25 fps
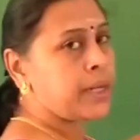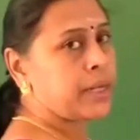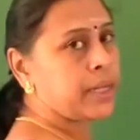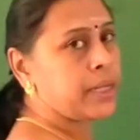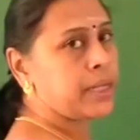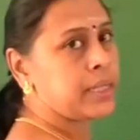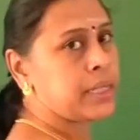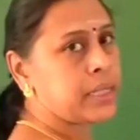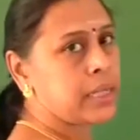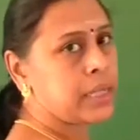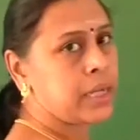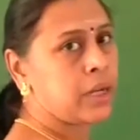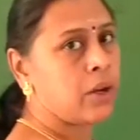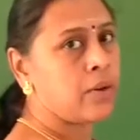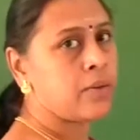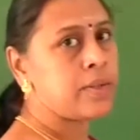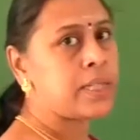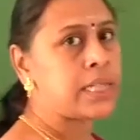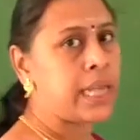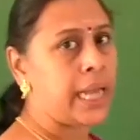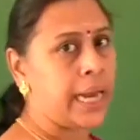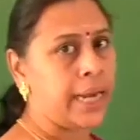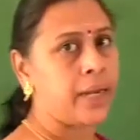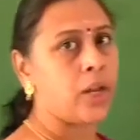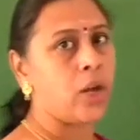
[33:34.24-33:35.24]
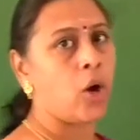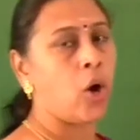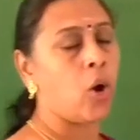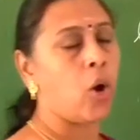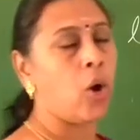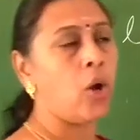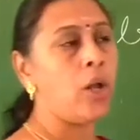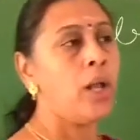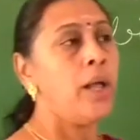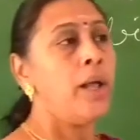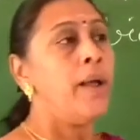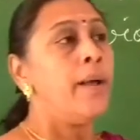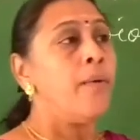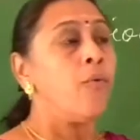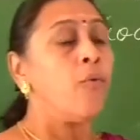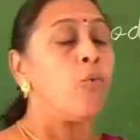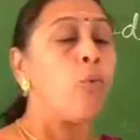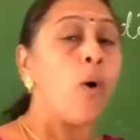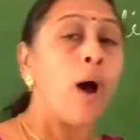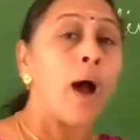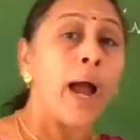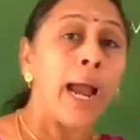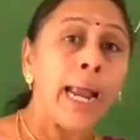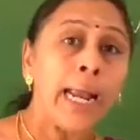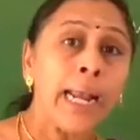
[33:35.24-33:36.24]
reserves and all,
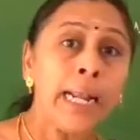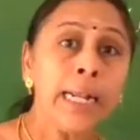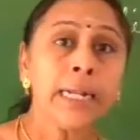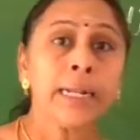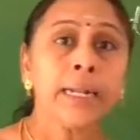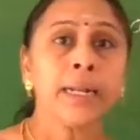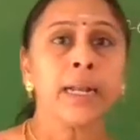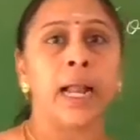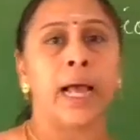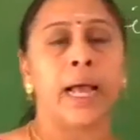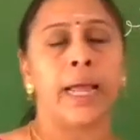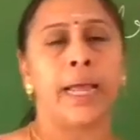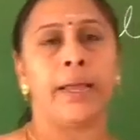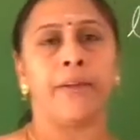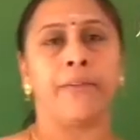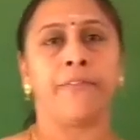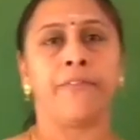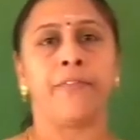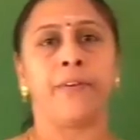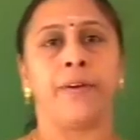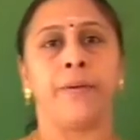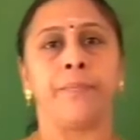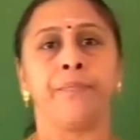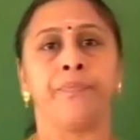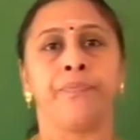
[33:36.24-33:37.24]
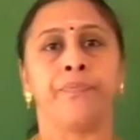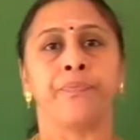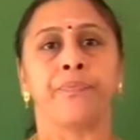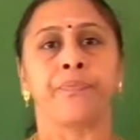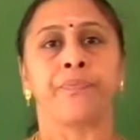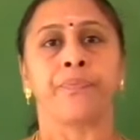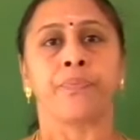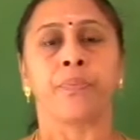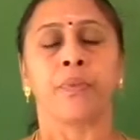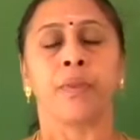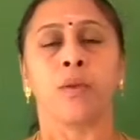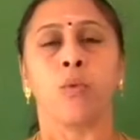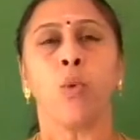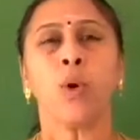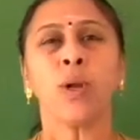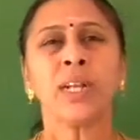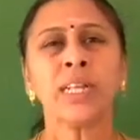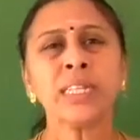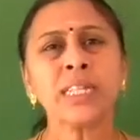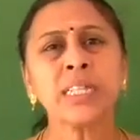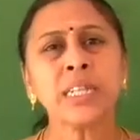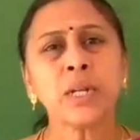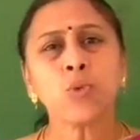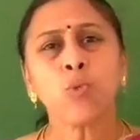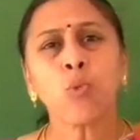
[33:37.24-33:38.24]
wildlife. What
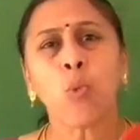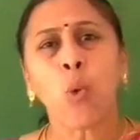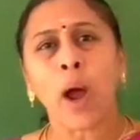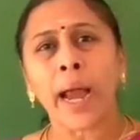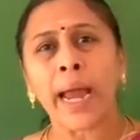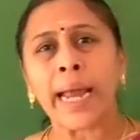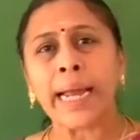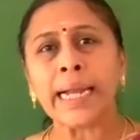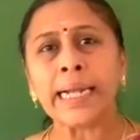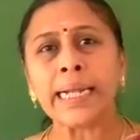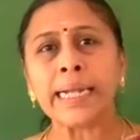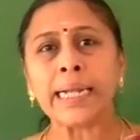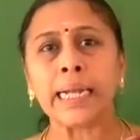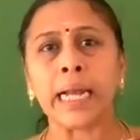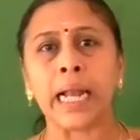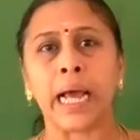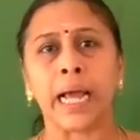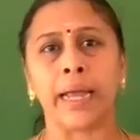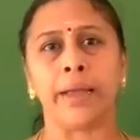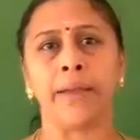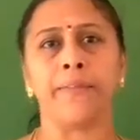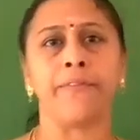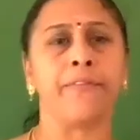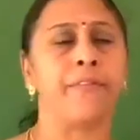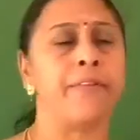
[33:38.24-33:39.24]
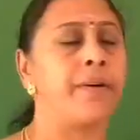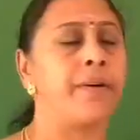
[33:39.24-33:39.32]
is the wildlife?